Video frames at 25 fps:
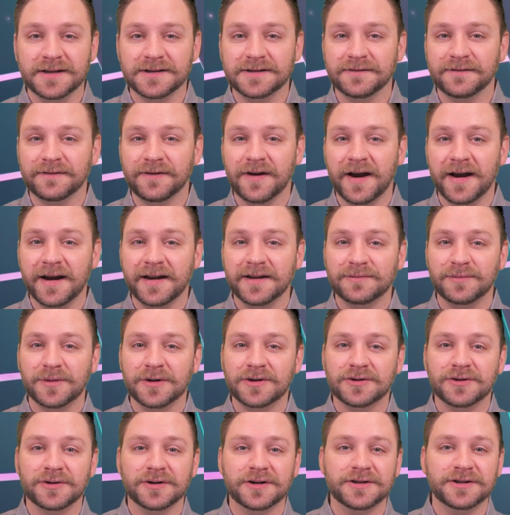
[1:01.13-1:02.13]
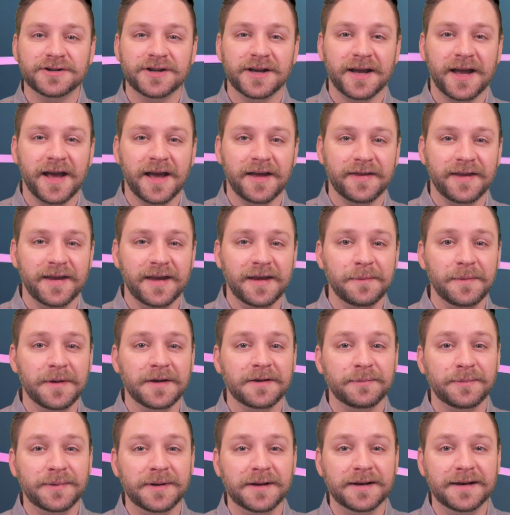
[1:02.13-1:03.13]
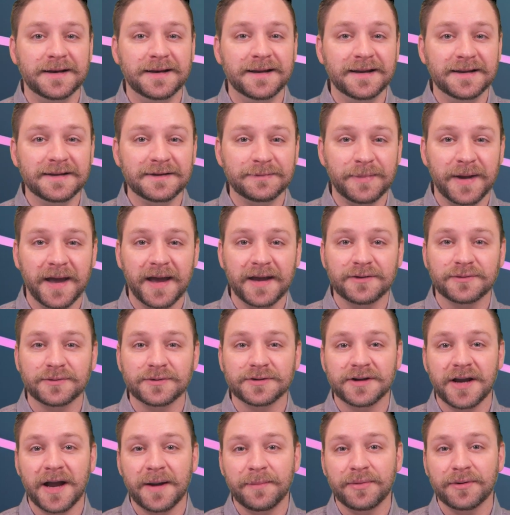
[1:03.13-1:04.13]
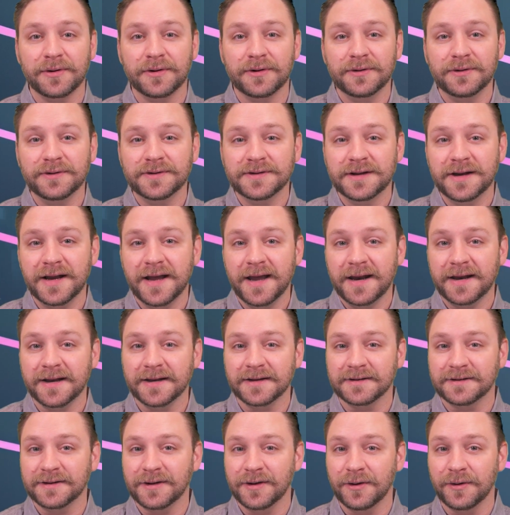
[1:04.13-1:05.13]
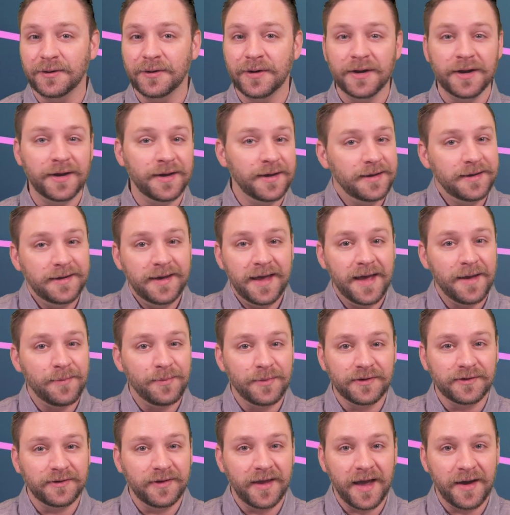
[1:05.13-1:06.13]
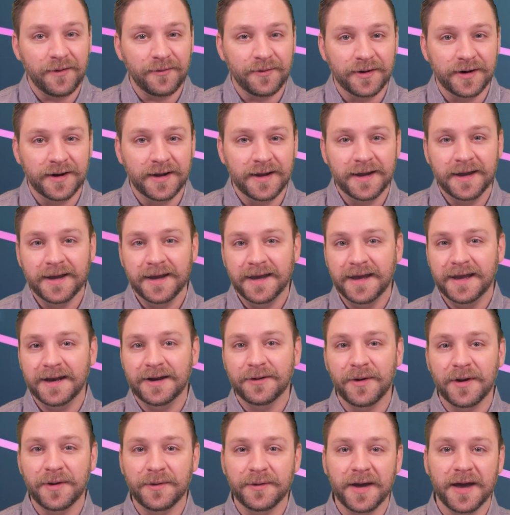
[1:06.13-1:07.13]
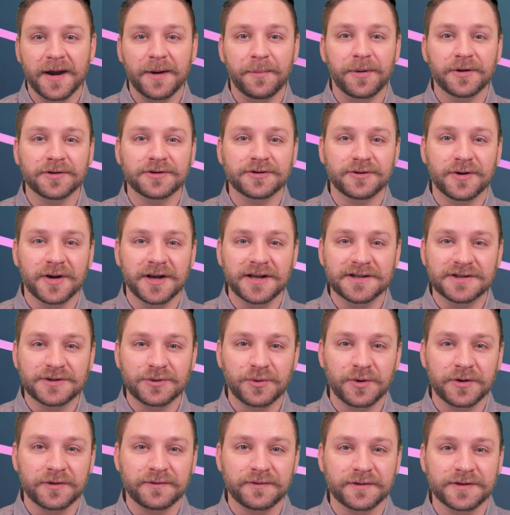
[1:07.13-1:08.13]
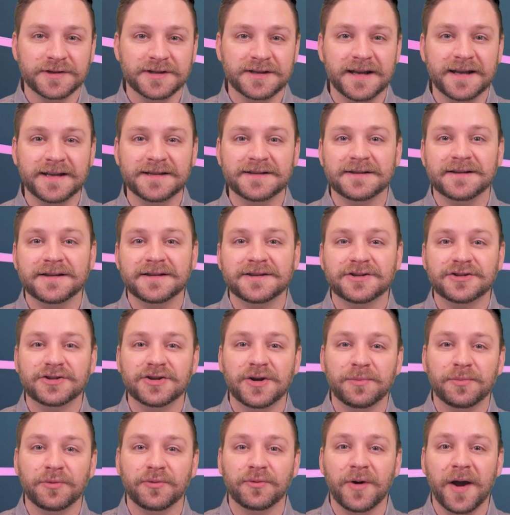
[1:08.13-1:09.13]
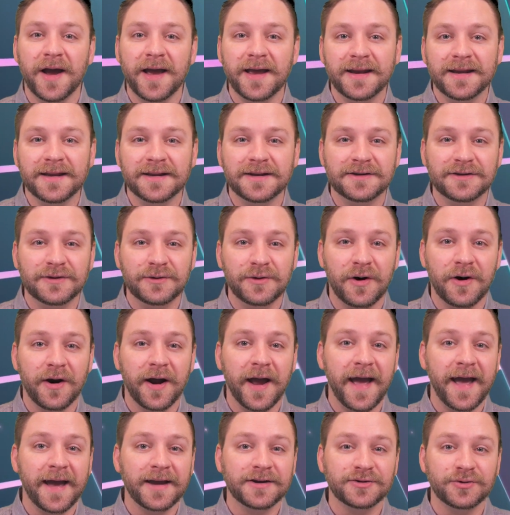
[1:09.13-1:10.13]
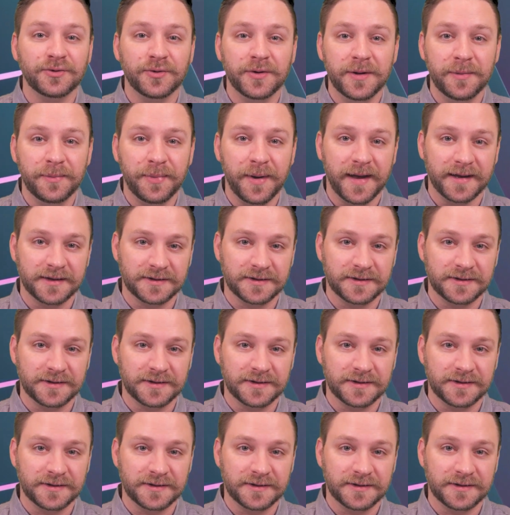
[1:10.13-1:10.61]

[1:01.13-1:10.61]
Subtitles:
and Fridays, make sure to check out the MSP Dispatch, which I produce and edit. So you can't miss that one. Anyway, we got a bunch of great stories for today. So let's jump right into our actual impact